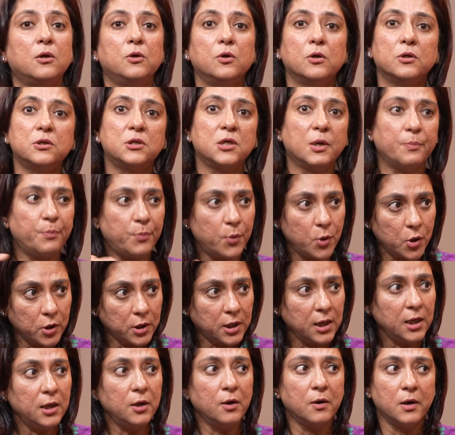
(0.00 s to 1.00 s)
you're
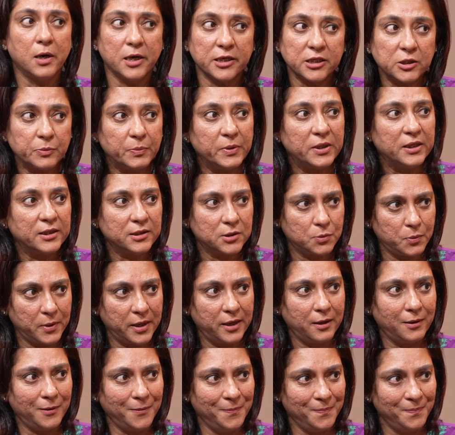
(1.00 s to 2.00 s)
supporting your husband as
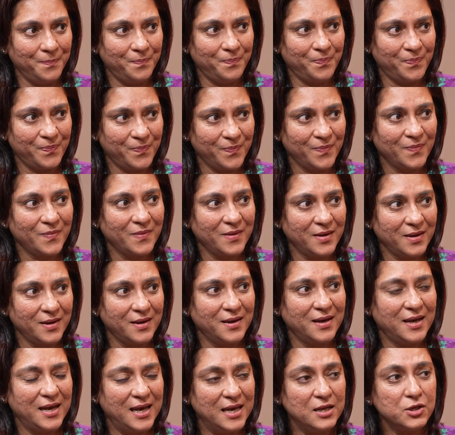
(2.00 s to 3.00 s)
well.
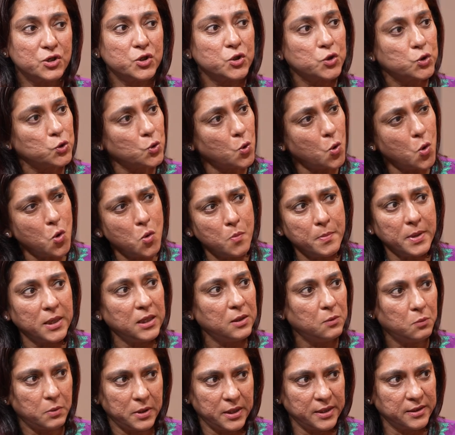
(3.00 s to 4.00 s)
In so
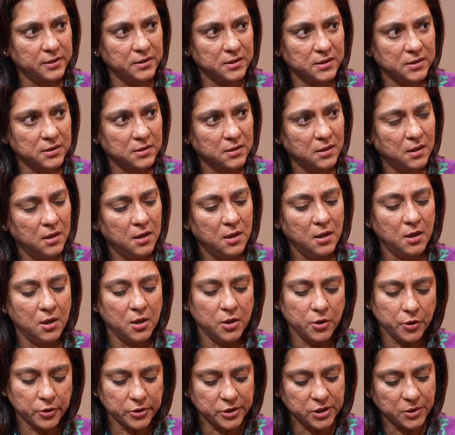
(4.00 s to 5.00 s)
many ways.
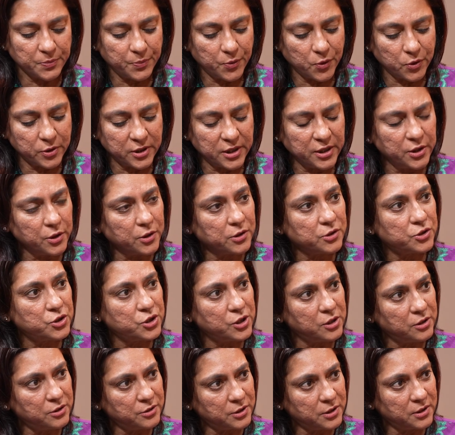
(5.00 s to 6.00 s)
You're supporting your
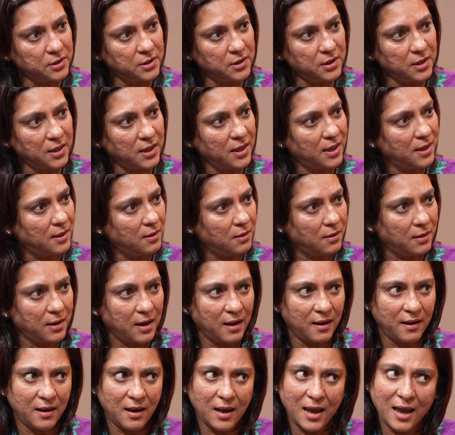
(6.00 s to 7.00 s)
children in
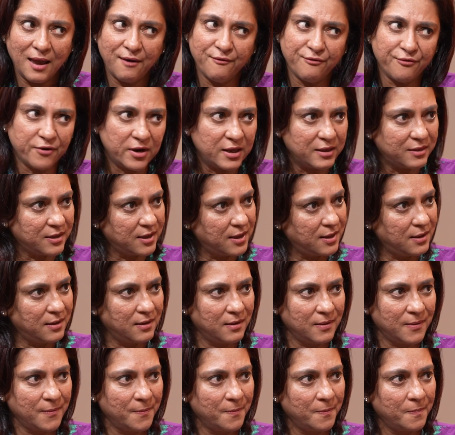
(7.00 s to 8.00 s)

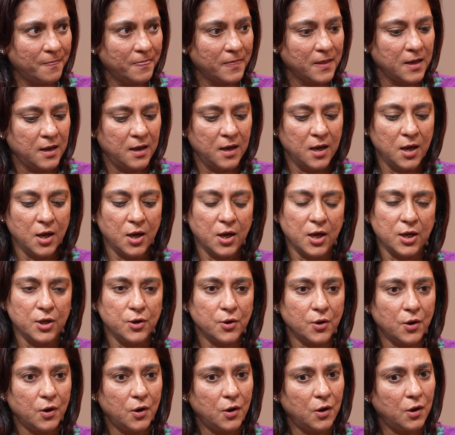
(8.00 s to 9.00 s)
everything.
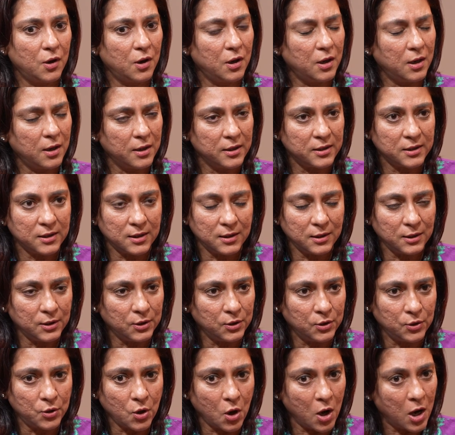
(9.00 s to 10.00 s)

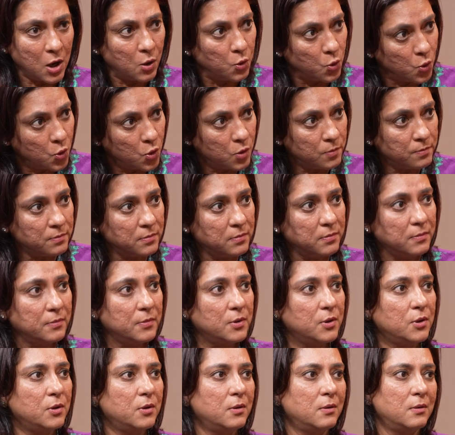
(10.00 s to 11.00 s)
Your home,
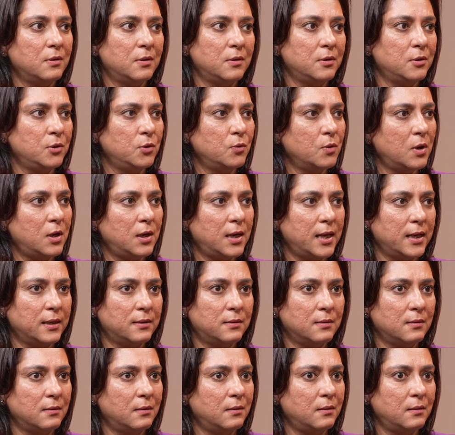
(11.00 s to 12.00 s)
you are like
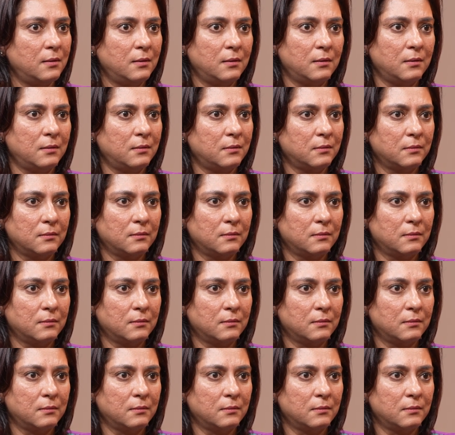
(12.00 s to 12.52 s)
the